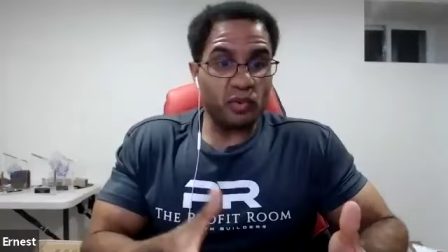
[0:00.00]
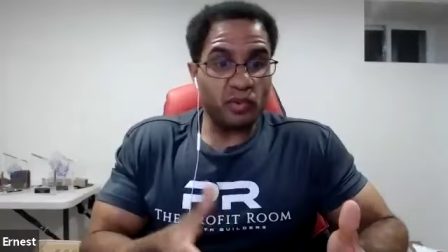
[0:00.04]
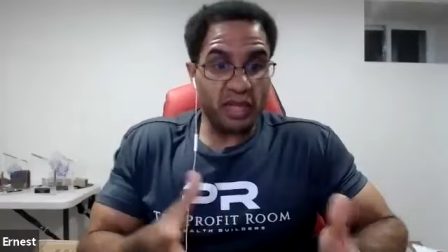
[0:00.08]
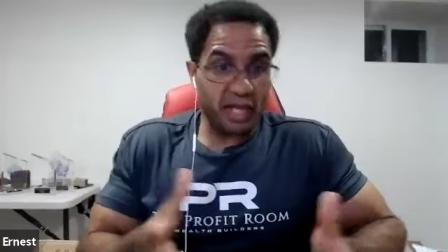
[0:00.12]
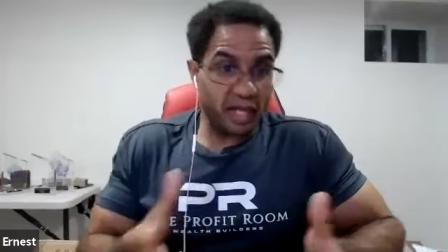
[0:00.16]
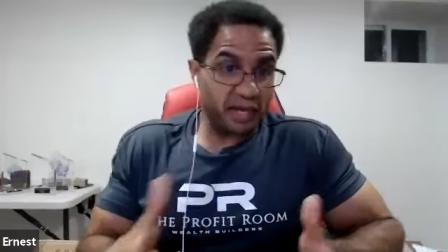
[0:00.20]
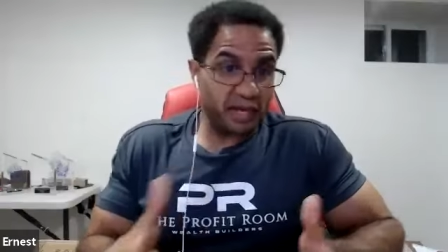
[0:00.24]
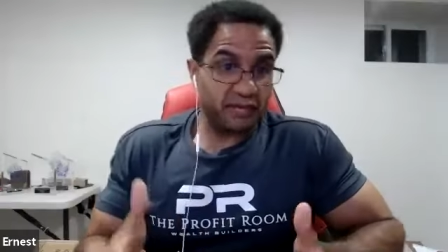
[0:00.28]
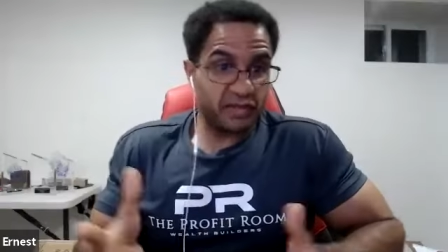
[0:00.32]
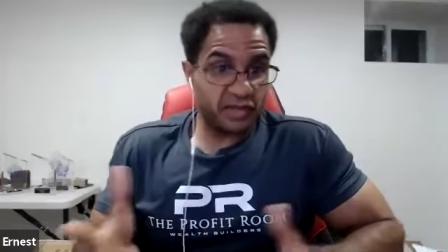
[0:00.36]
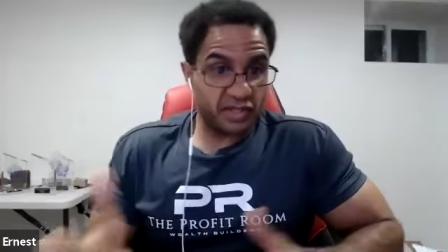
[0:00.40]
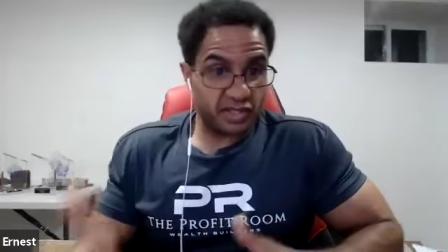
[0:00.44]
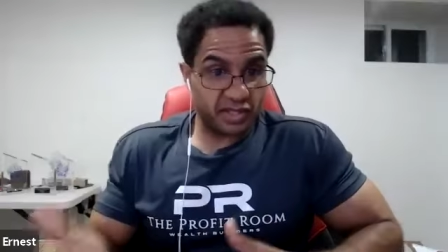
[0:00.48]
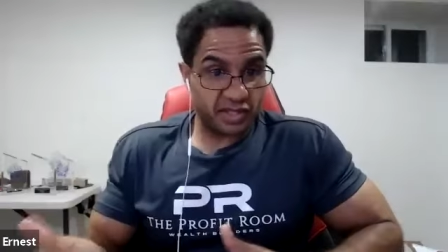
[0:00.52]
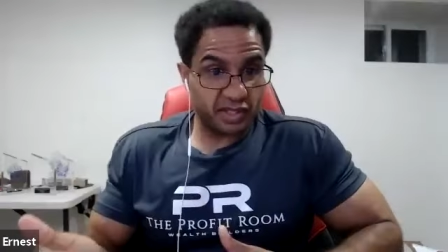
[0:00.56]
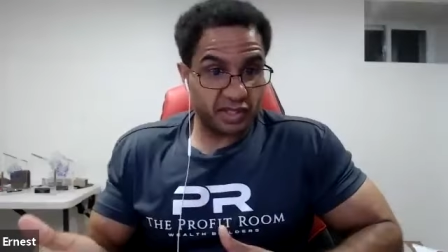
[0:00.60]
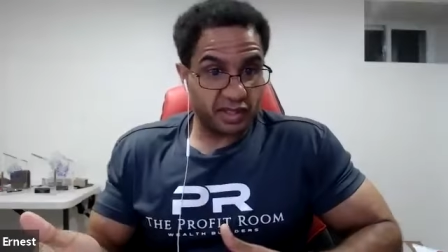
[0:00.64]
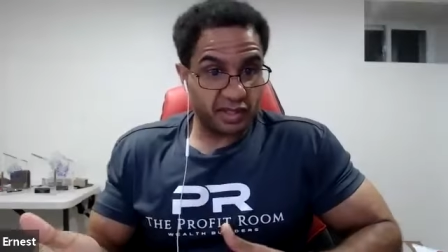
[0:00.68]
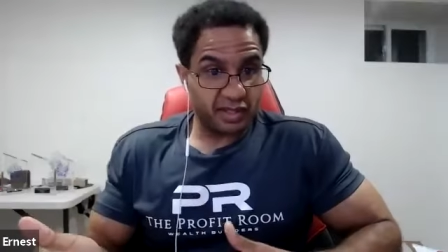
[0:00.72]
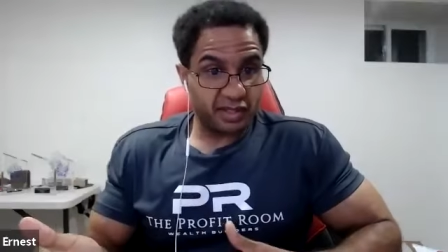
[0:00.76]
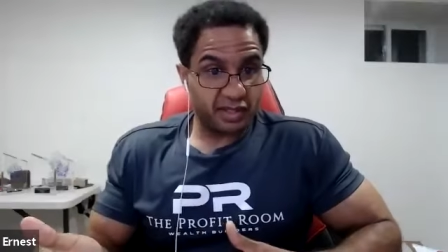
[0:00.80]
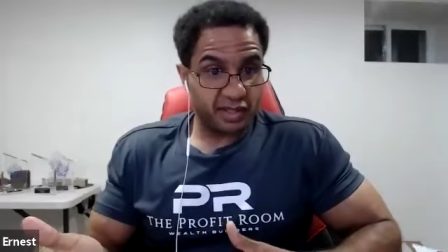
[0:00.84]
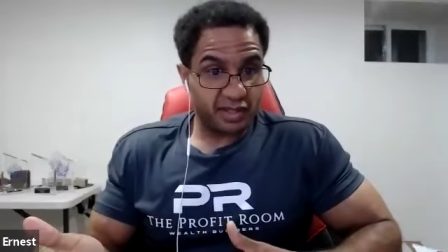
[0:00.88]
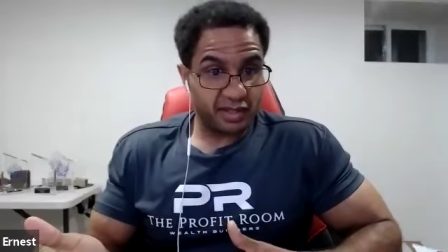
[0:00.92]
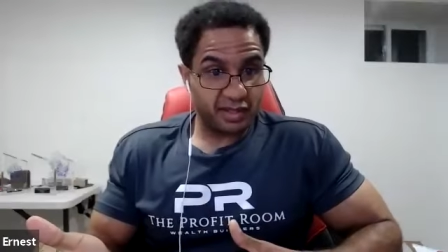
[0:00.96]
never see,
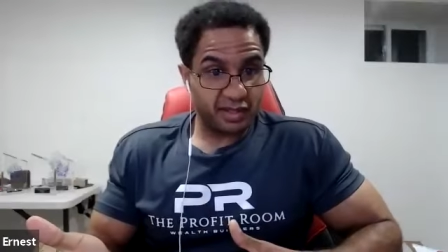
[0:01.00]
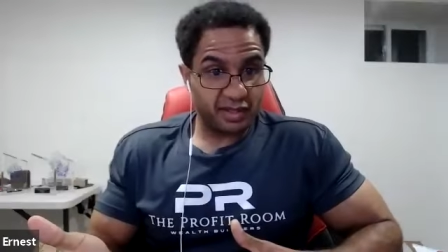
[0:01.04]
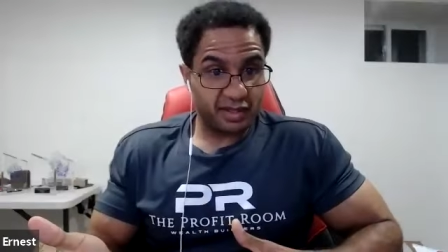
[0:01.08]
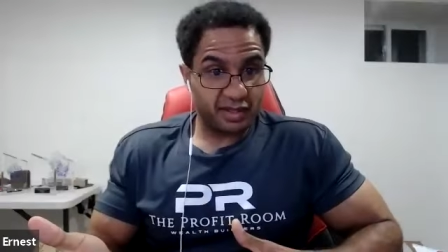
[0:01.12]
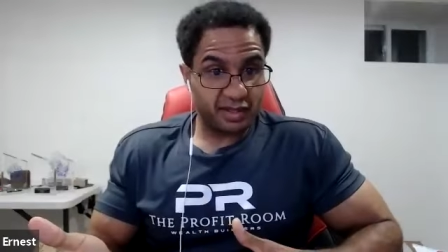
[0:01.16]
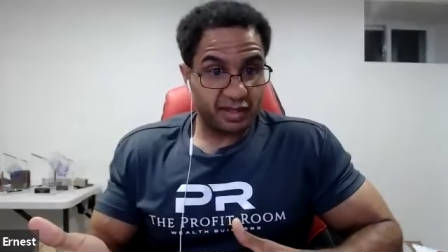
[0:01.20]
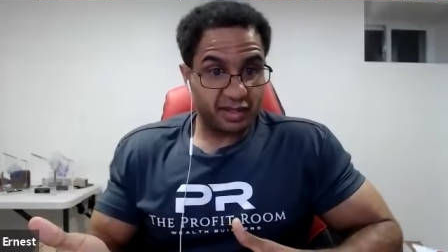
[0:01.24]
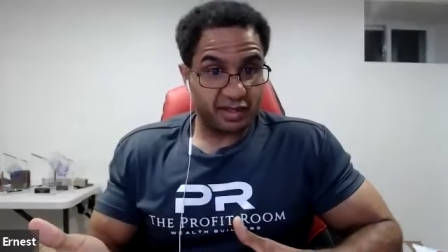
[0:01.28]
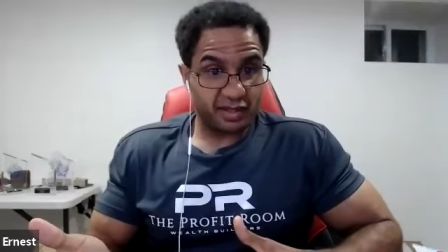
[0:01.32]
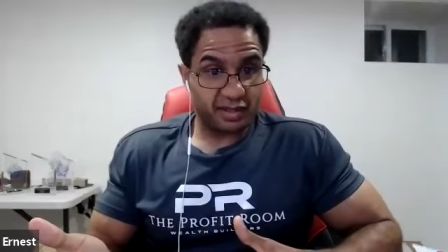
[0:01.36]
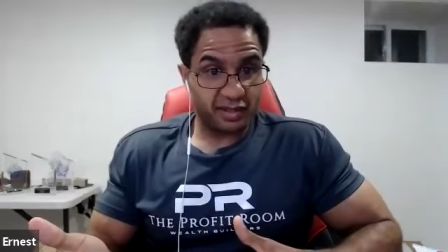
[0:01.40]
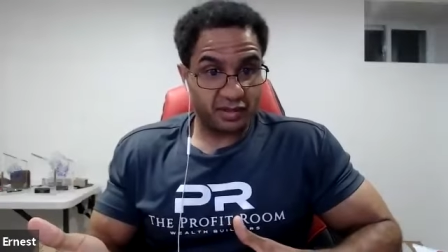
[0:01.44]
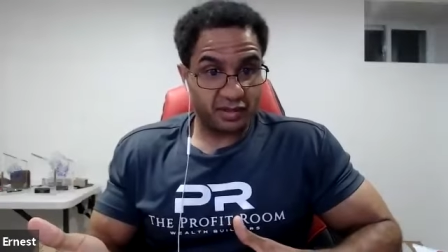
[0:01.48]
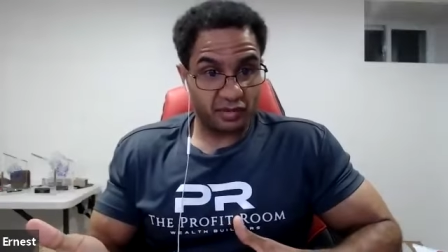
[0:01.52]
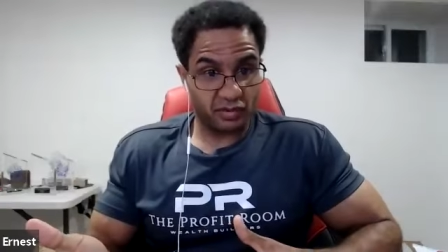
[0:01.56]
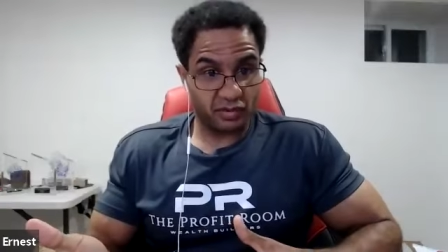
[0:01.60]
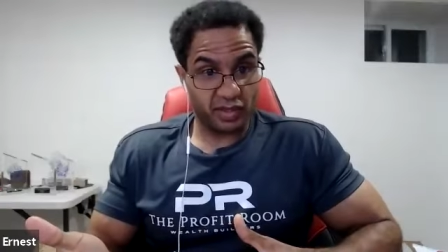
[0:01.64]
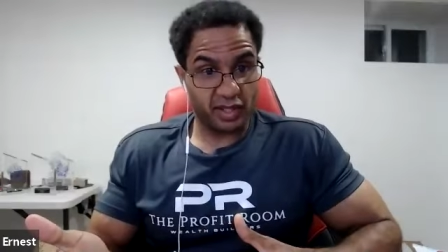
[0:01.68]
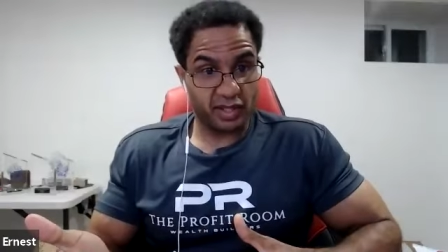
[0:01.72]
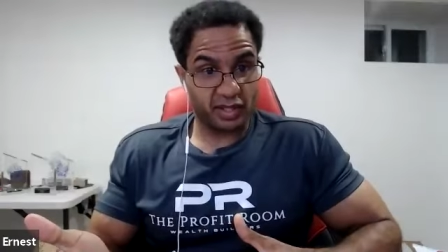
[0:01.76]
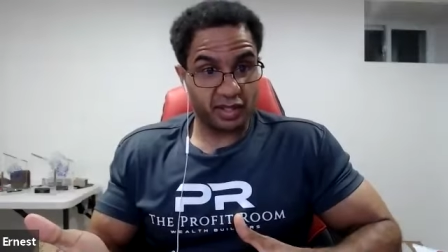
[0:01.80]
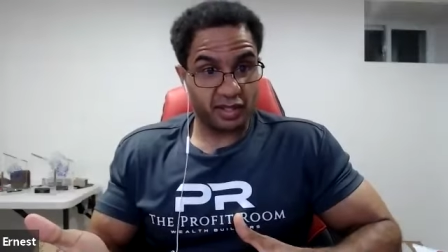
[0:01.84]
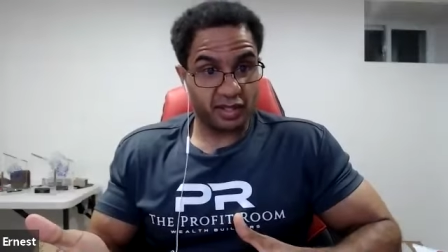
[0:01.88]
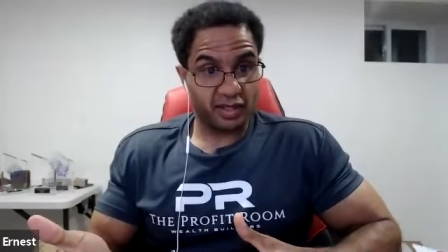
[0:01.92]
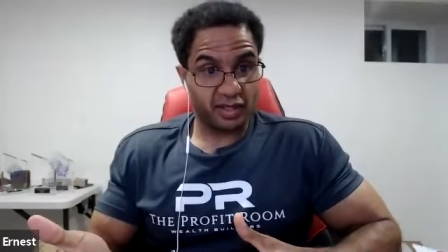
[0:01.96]

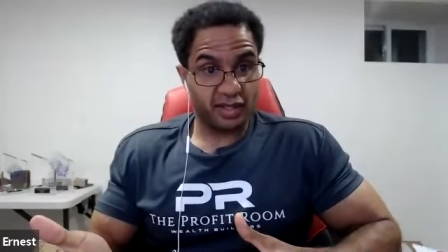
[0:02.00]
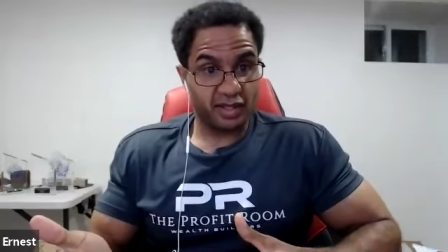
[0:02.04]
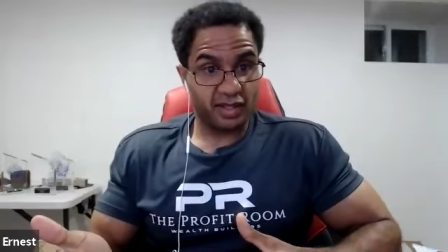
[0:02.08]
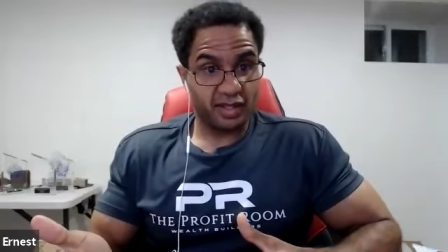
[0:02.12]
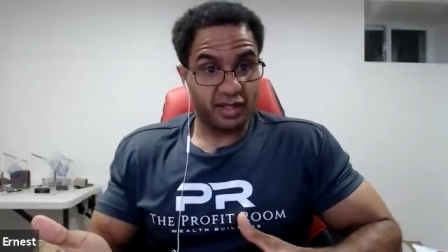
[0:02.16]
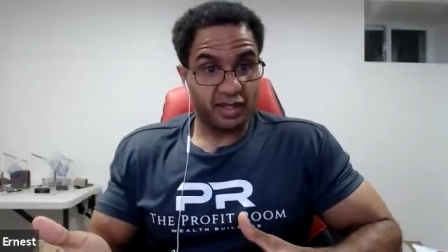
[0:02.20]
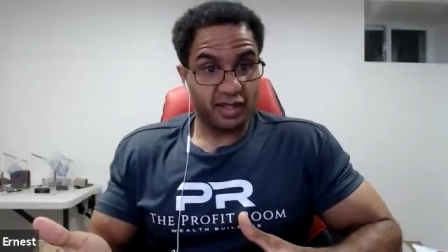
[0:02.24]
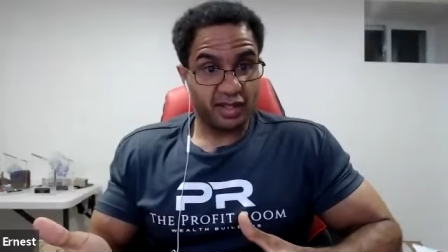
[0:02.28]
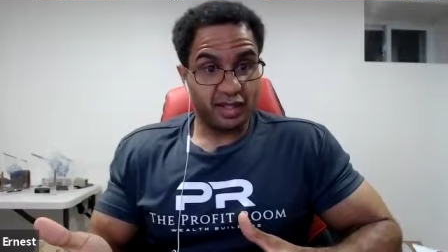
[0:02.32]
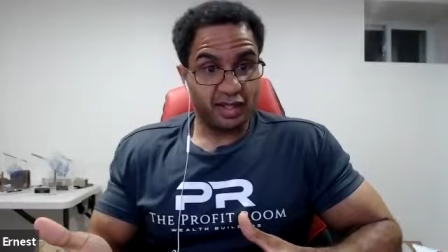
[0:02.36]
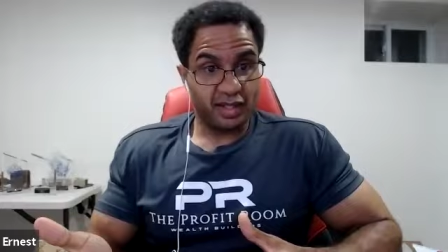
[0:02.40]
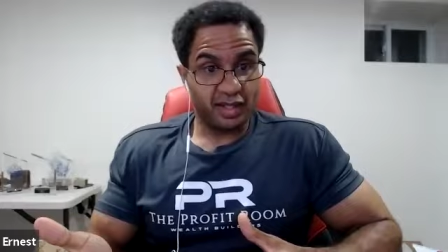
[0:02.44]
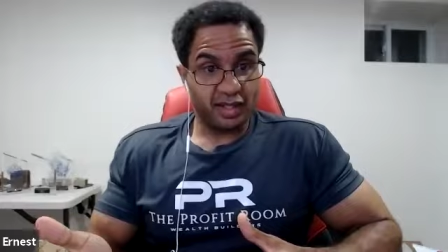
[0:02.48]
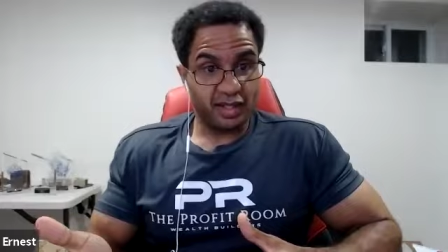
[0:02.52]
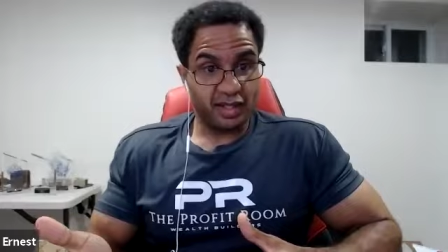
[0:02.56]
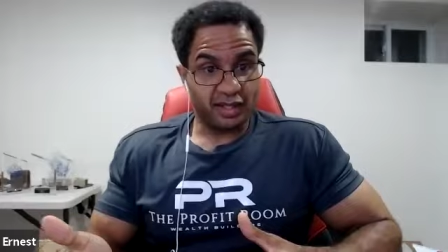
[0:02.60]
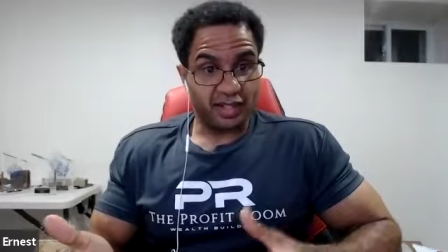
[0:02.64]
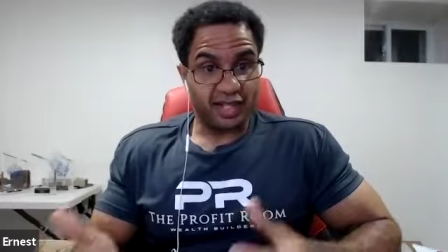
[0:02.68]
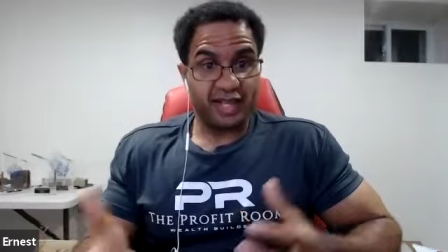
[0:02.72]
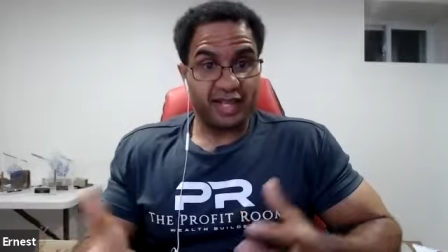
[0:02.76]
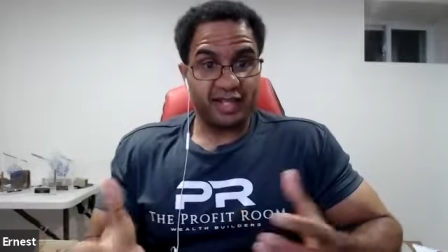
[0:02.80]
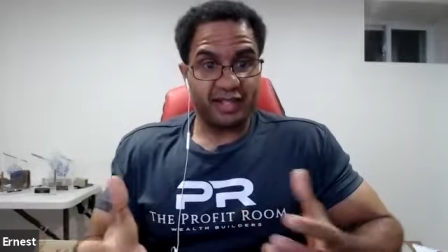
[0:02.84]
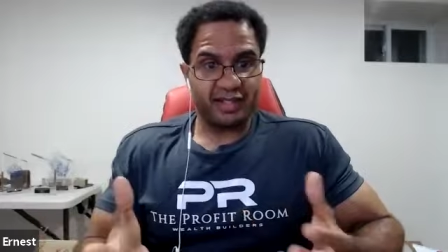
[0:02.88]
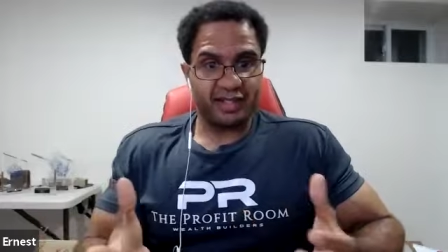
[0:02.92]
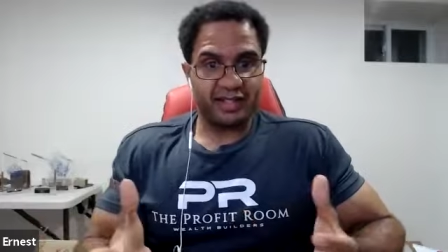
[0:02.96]
right? Right. Like,